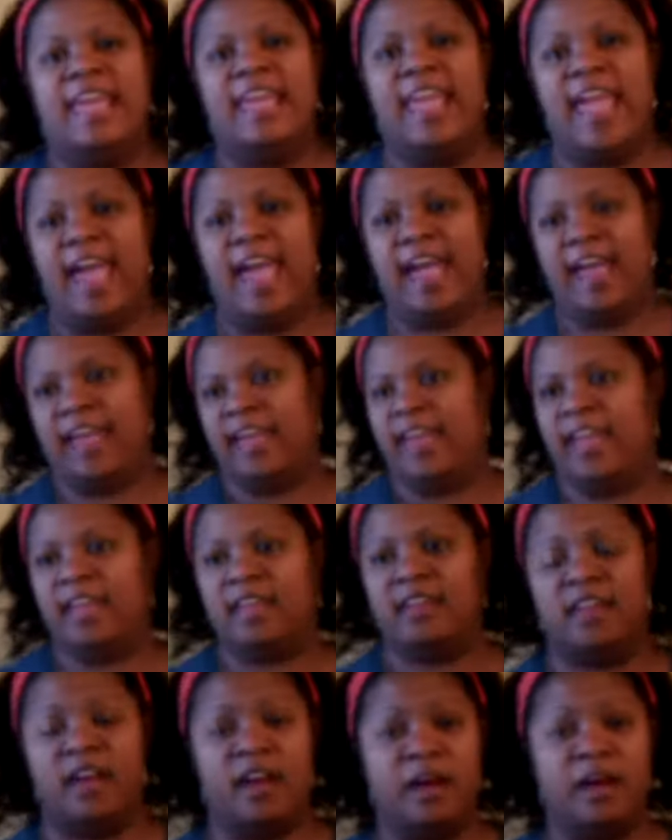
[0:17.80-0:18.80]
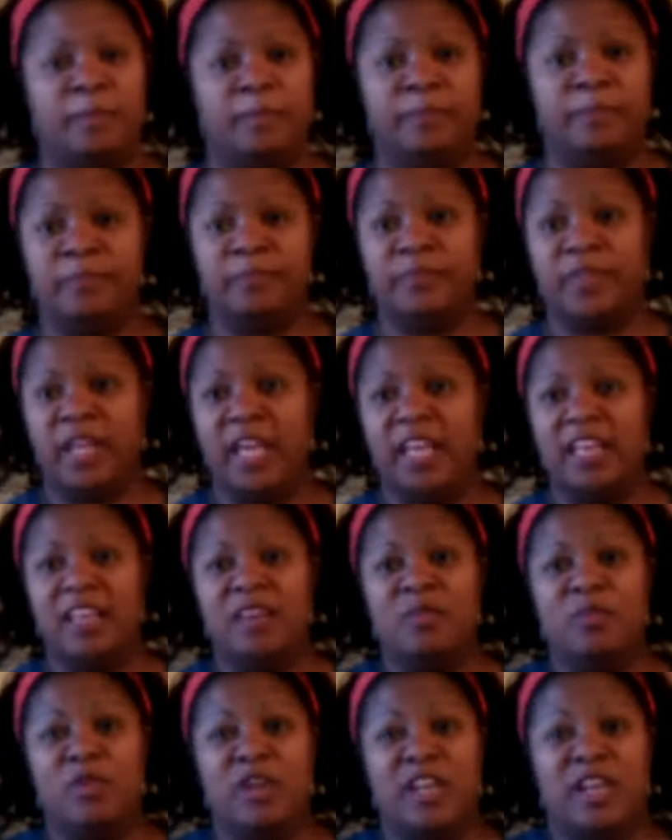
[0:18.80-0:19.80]
Yeah, and
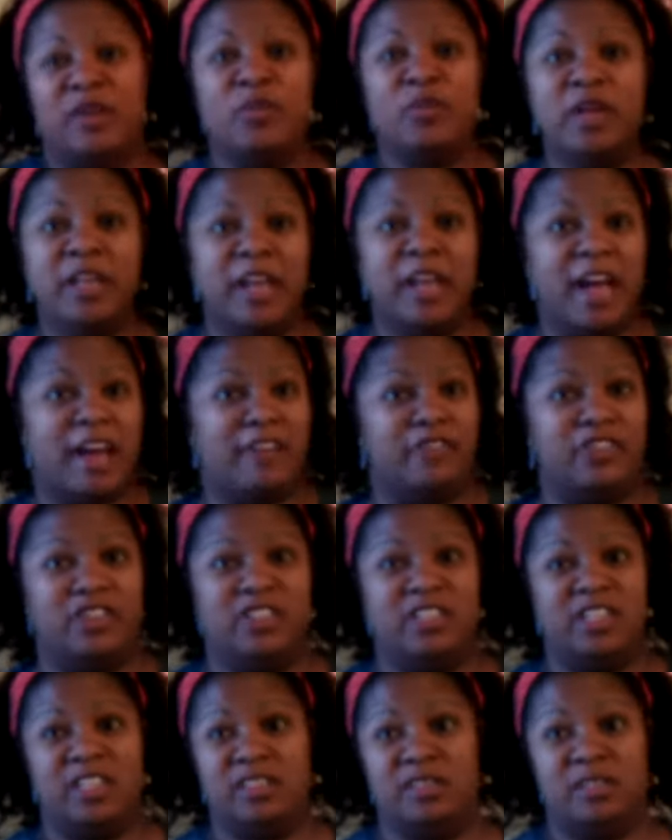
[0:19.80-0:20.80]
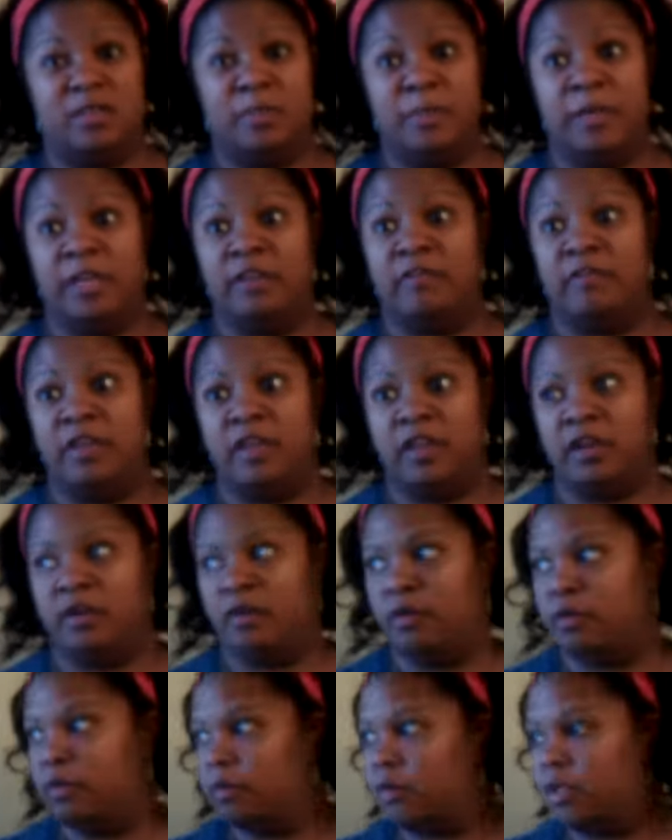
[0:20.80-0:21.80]
then when I would have the chance to make a
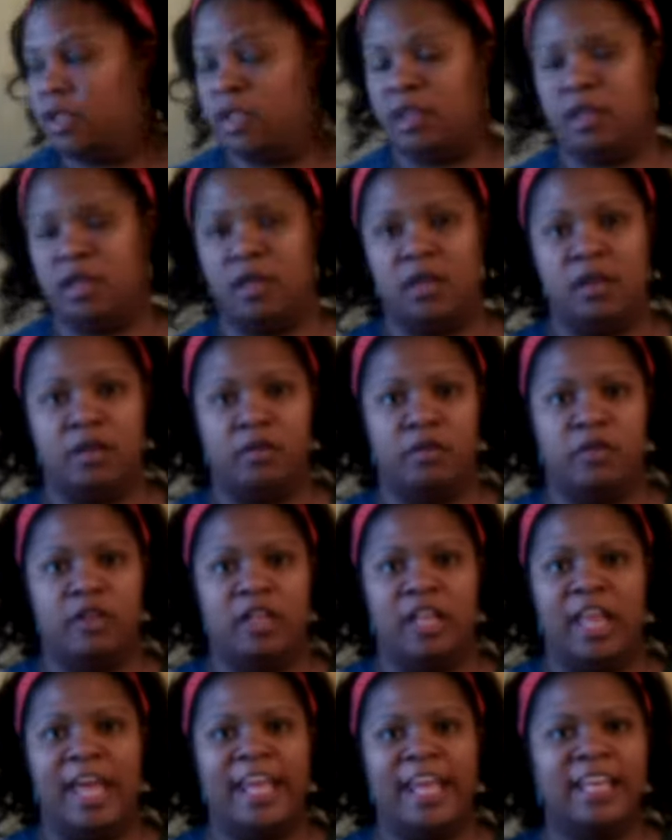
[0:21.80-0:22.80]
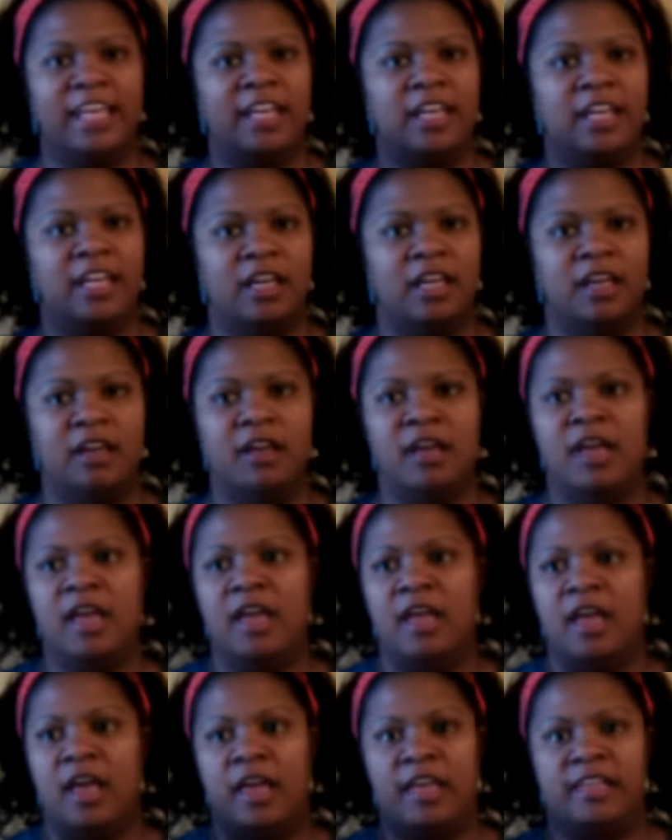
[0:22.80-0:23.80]
video, you know, the lighting,
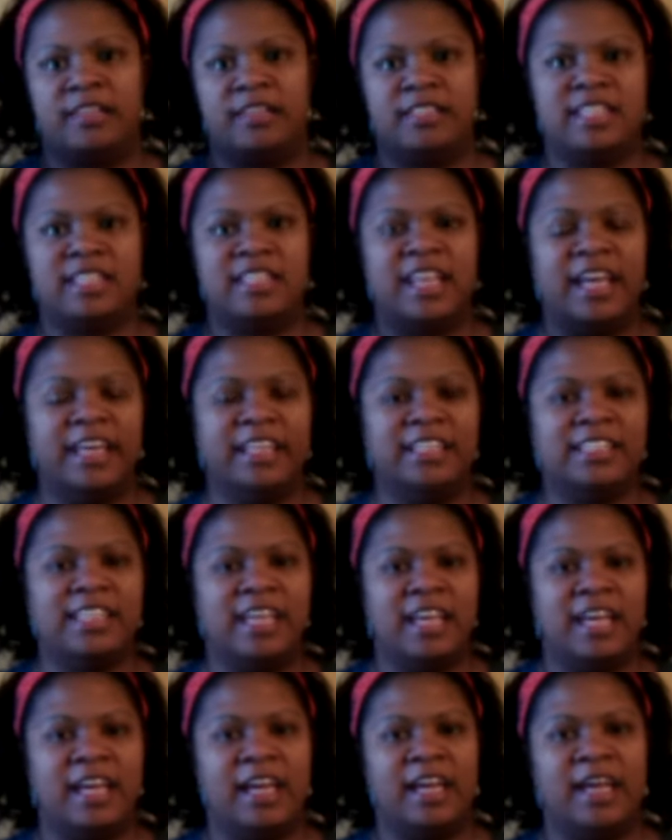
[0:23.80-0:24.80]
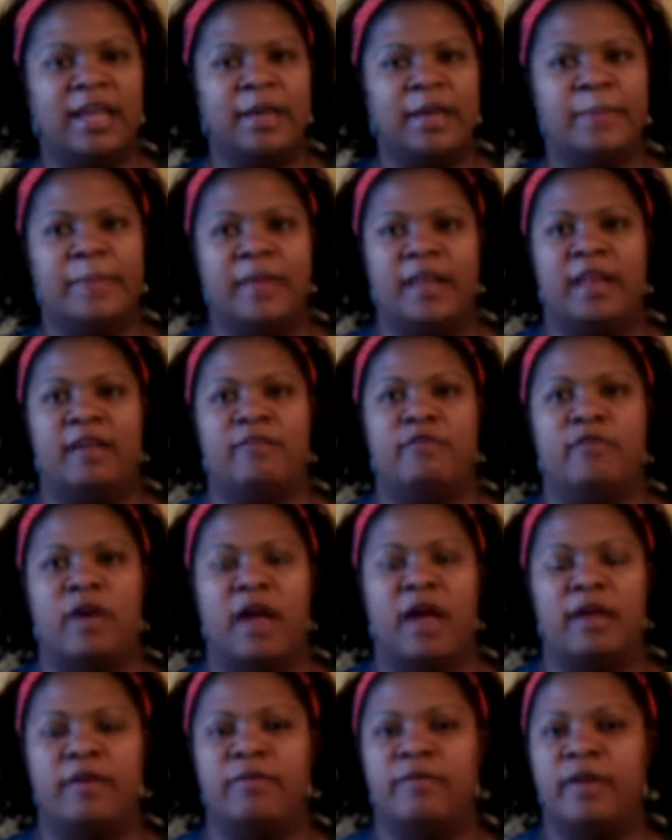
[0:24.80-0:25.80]
it's nighttime, and
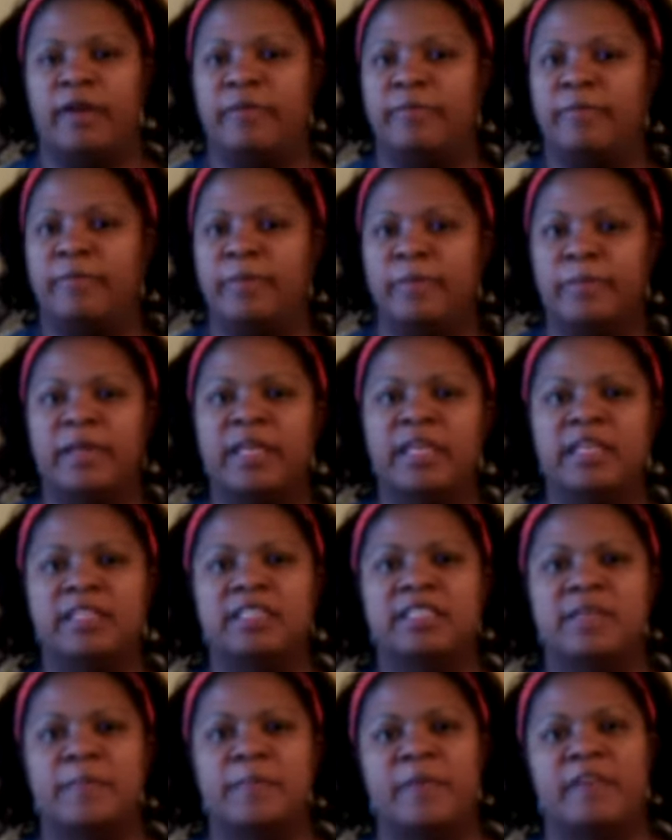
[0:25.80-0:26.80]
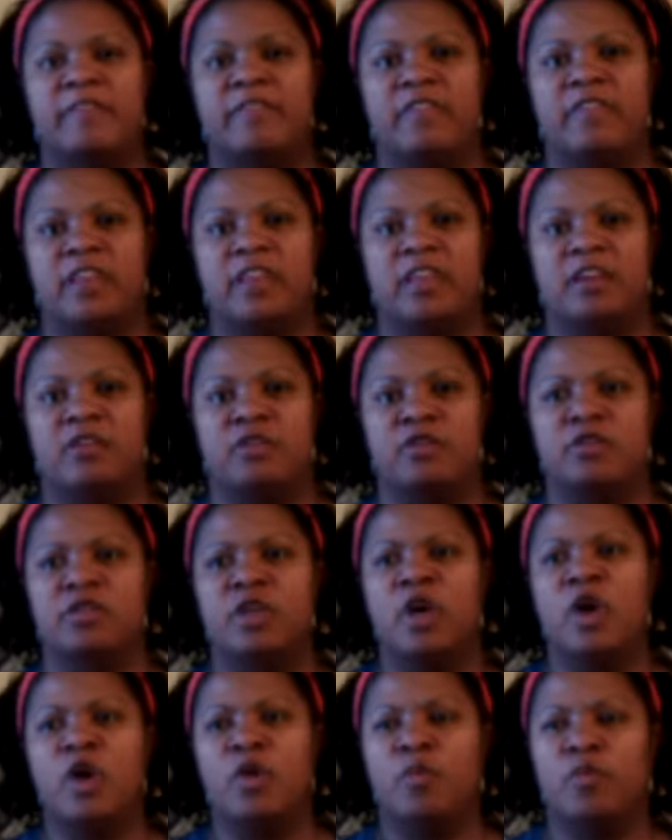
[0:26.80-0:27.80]
I've been meaning to make videos
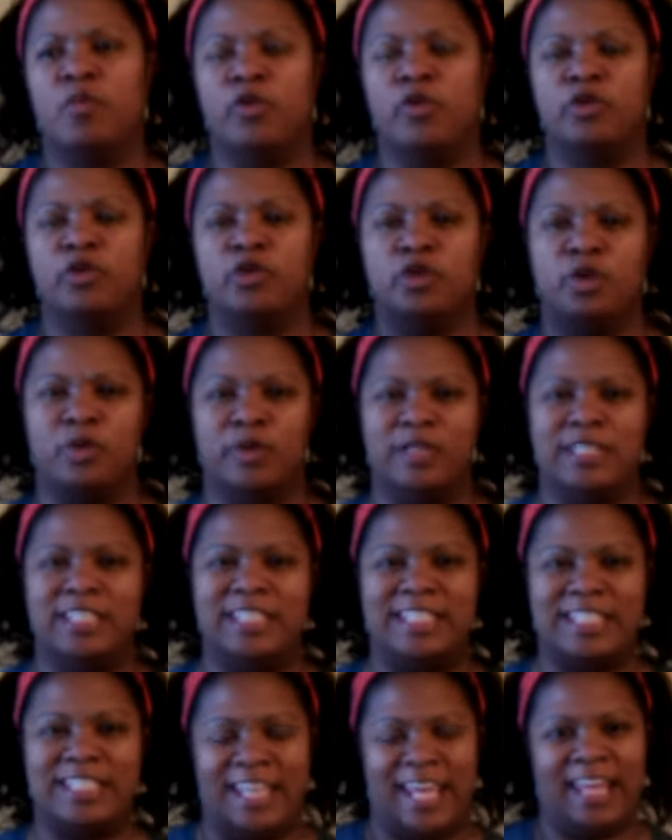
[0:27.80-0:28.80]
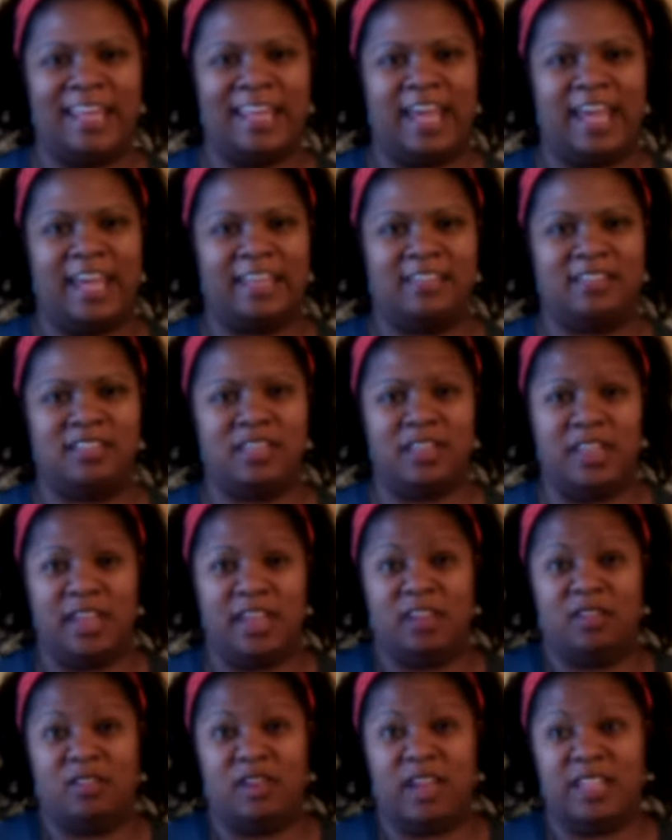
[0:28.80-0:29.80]
more towards daylight so
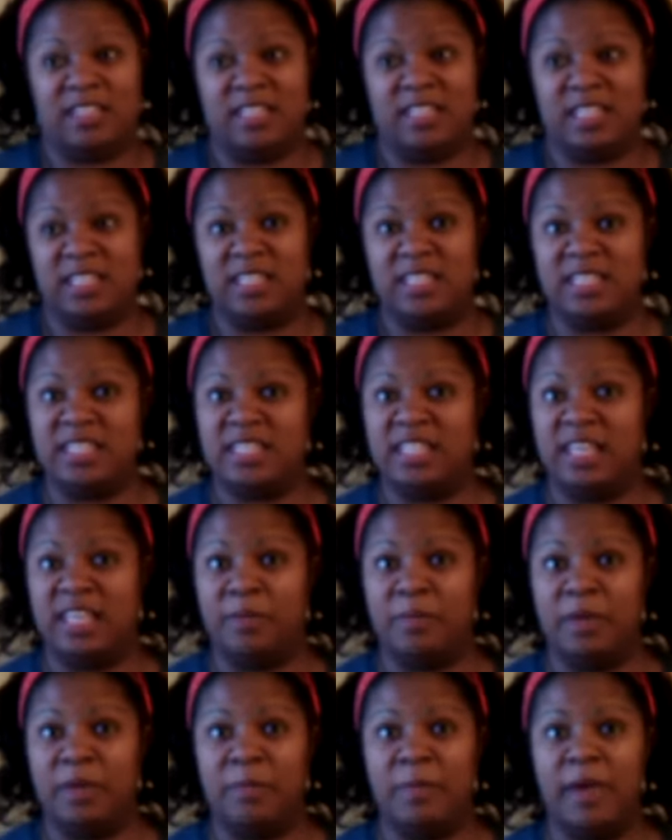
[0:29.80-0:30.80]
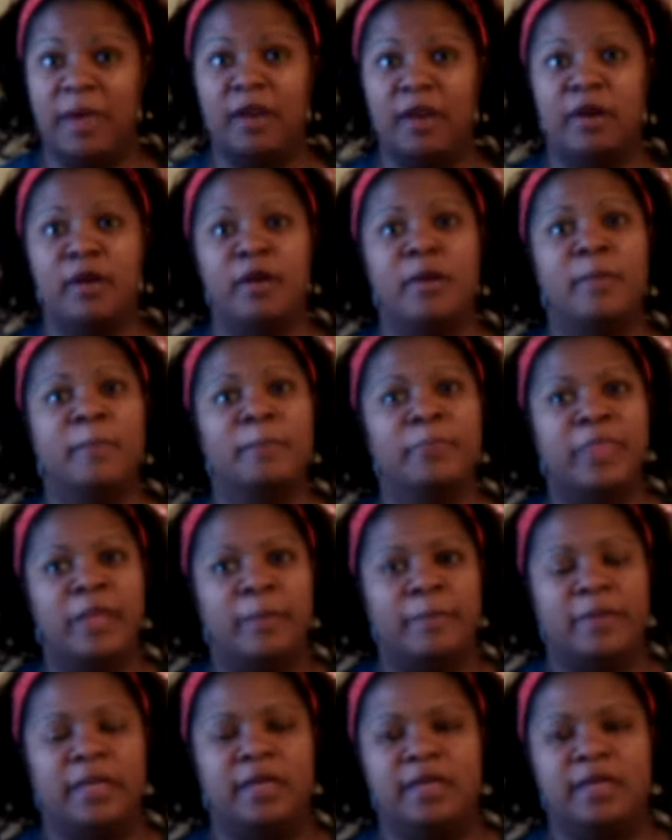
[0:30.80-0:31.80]
that you guys can see me better,
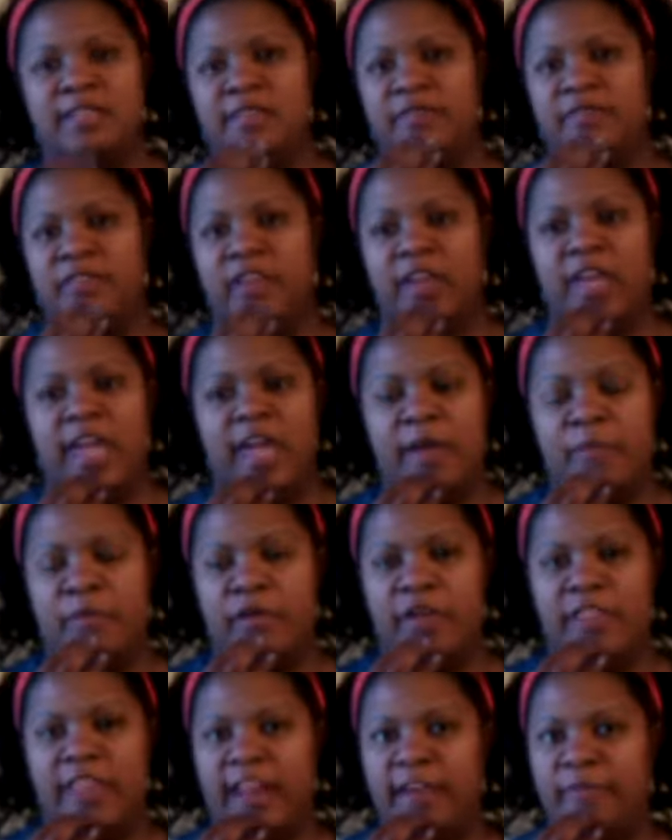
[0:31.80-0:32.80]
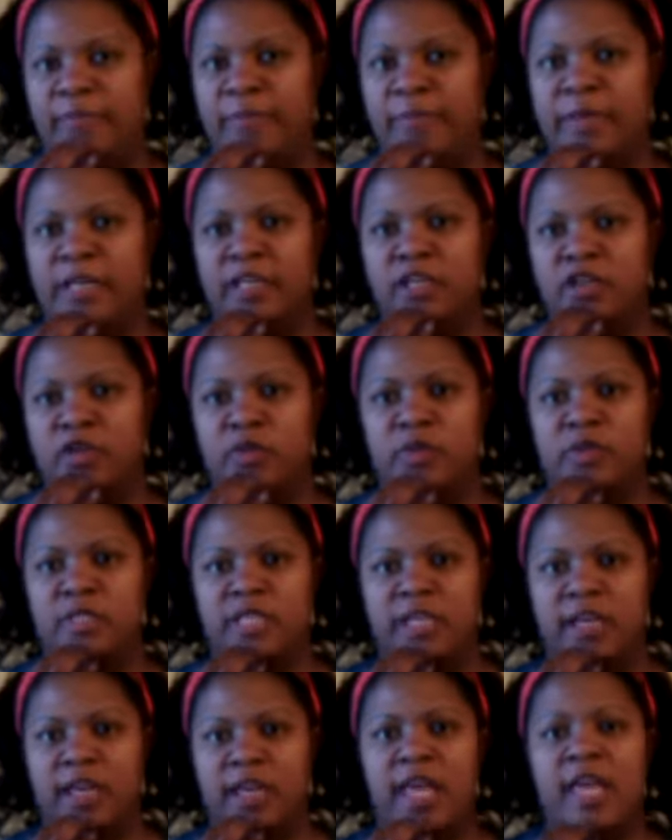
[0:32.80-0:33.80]
because of the camera that I've been
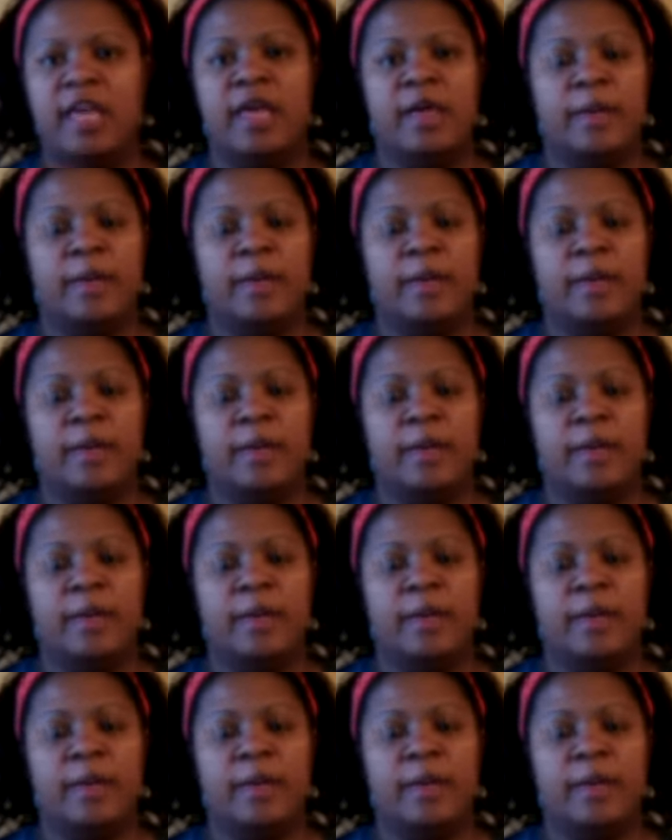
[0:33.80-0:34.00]
using.